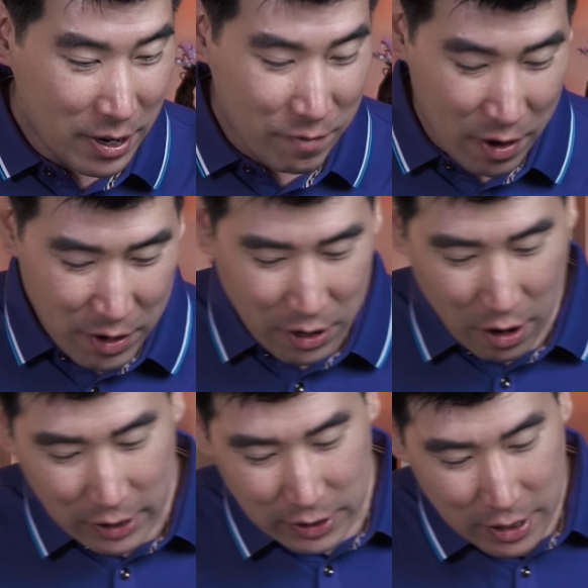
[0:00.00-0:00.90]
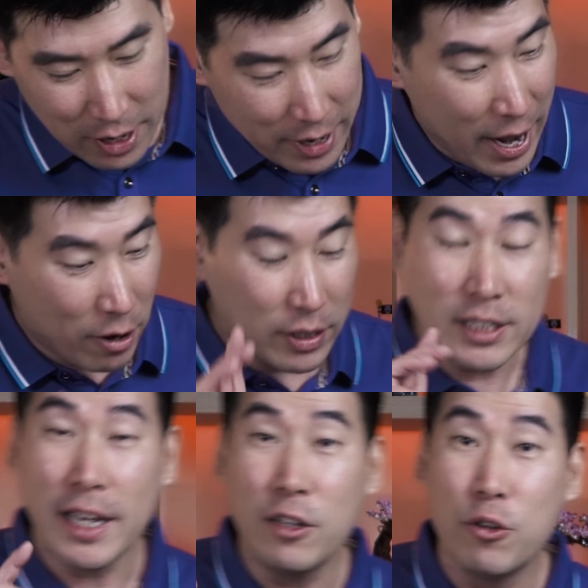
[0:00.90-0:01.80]
very nice. Now
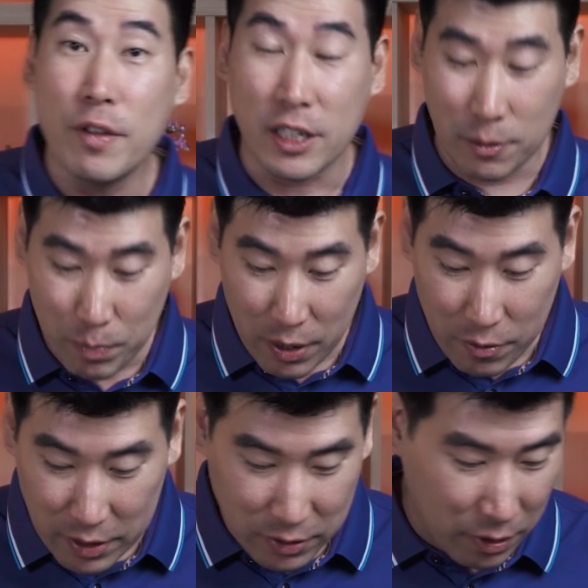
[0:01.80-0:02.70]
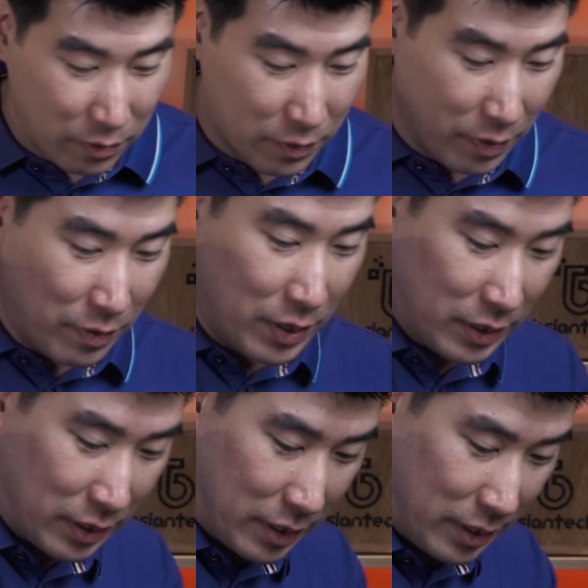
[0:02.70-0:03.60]
let's get to the experience of
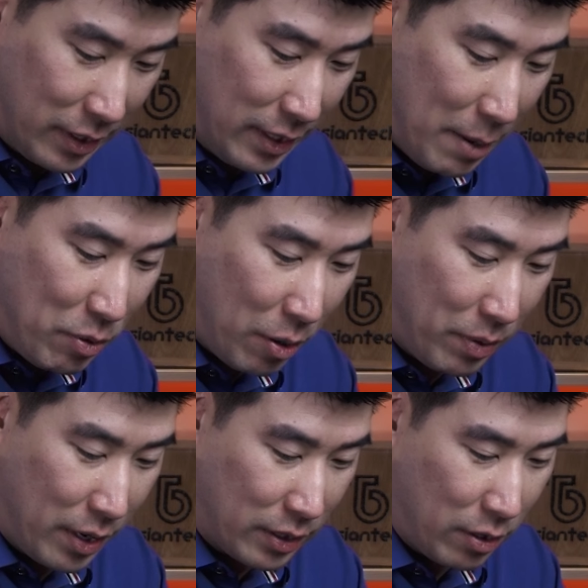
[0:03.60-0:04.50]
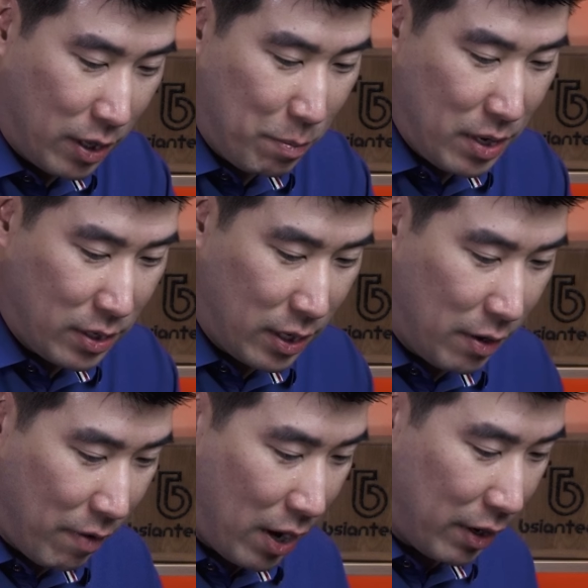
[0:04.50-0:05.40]
this laptop here. So let me
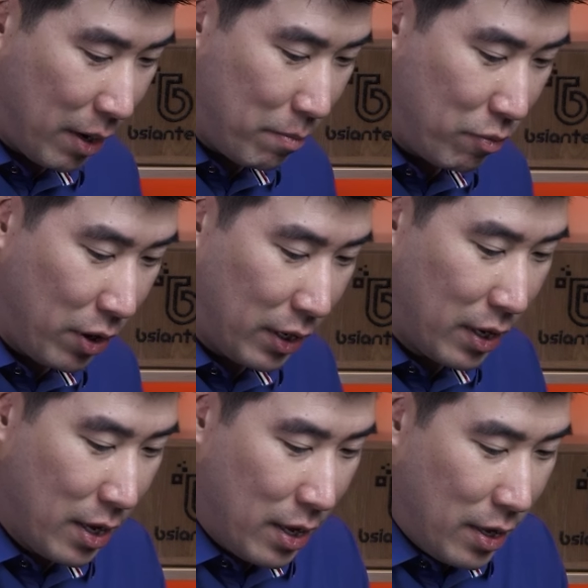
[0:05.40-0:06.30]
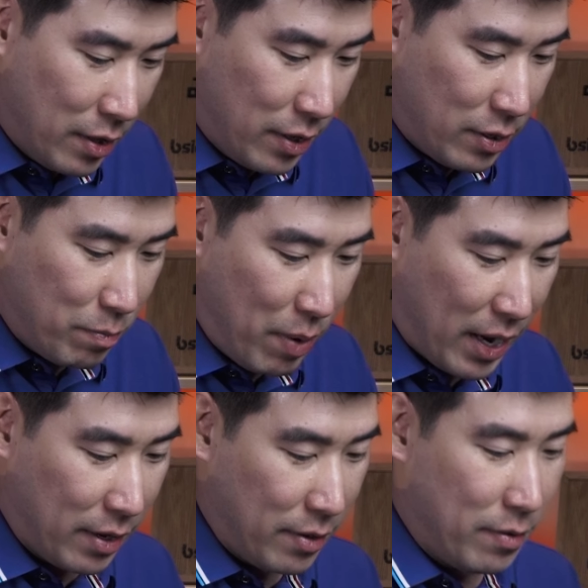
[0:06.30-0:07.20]
see if I can bring this
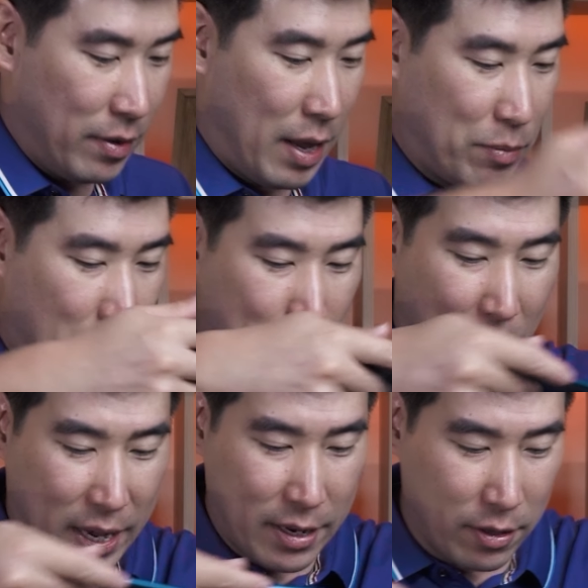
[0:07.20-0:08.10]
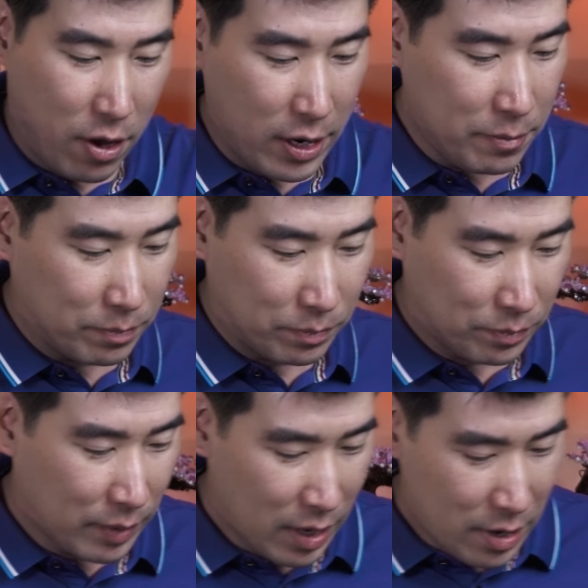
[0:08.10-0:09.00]
laptop back in line.
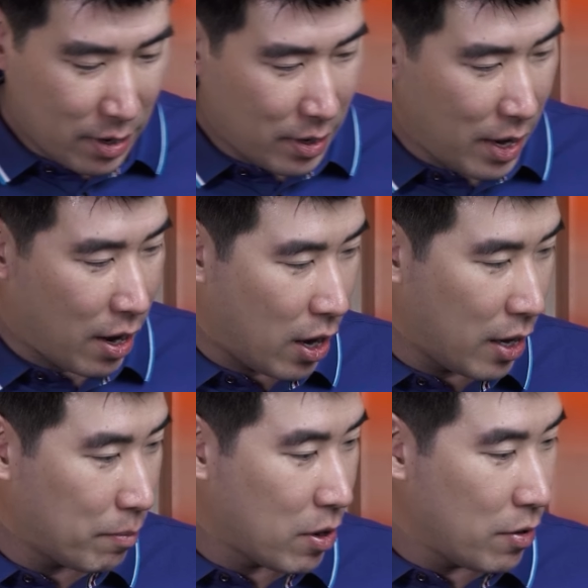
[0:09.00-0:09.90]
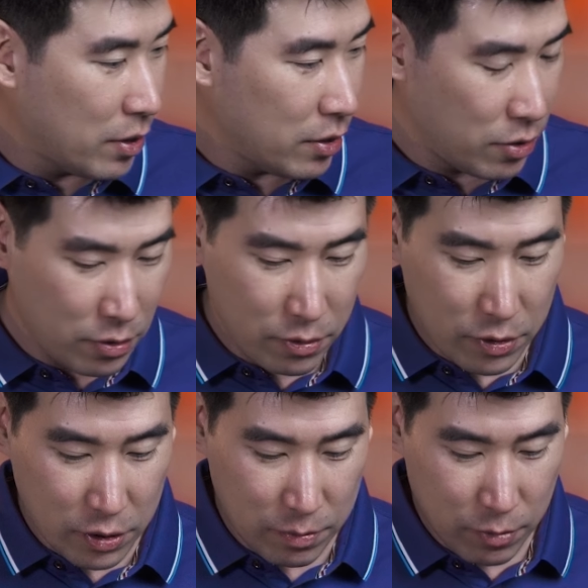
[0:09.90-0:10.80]
Now I am going to
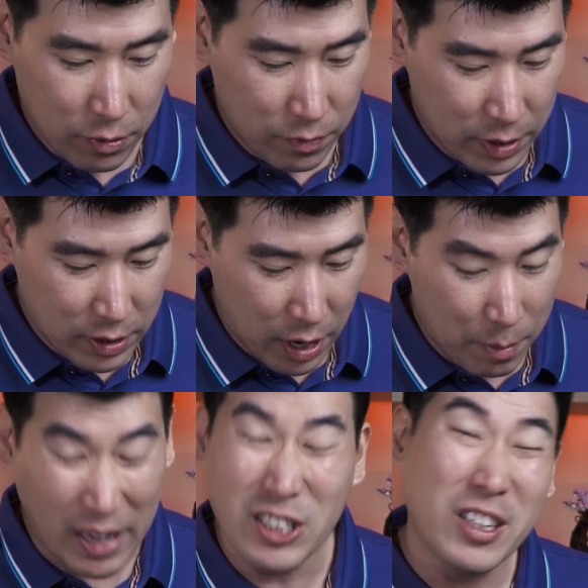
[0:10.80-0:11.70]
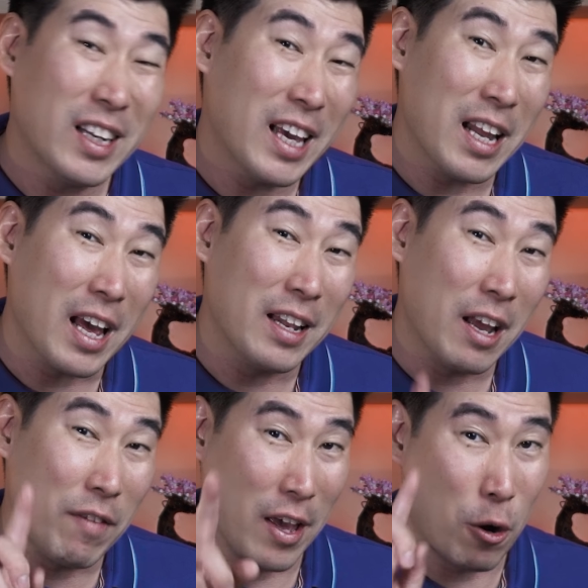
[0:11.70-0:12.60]
just move this. I'm actually going to get
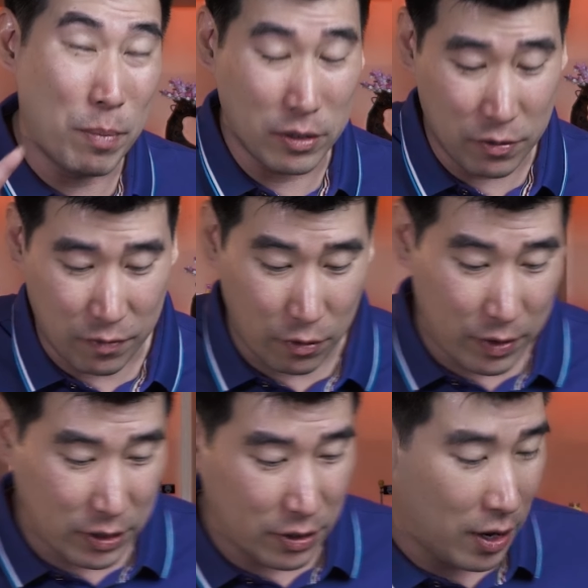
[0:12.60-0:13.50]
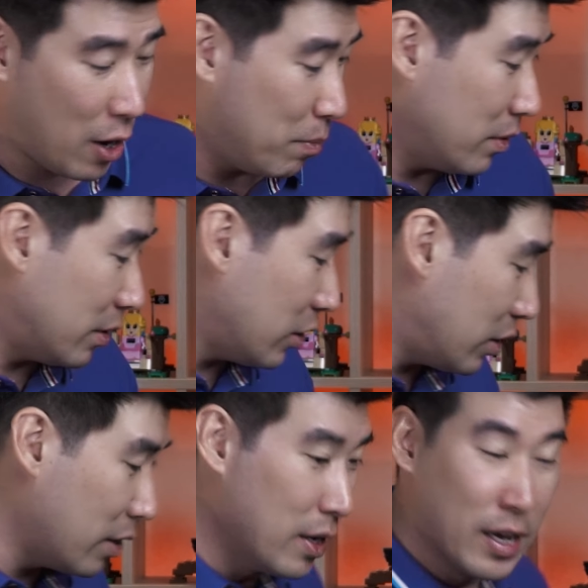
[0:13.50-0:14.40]
another helper for this to help us,
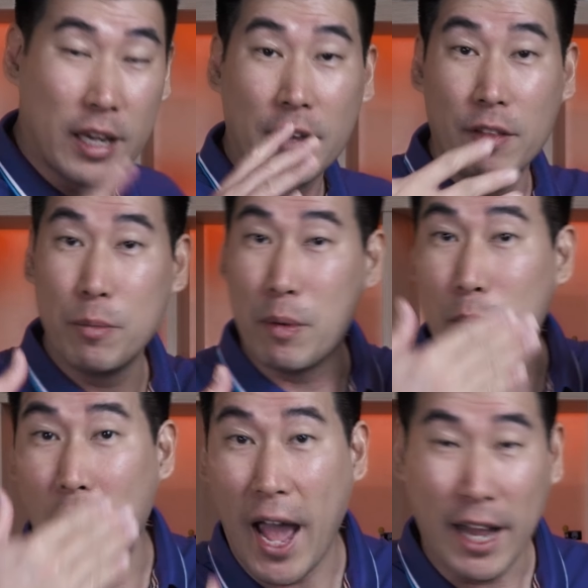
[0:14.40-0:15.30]
just to give a little bit more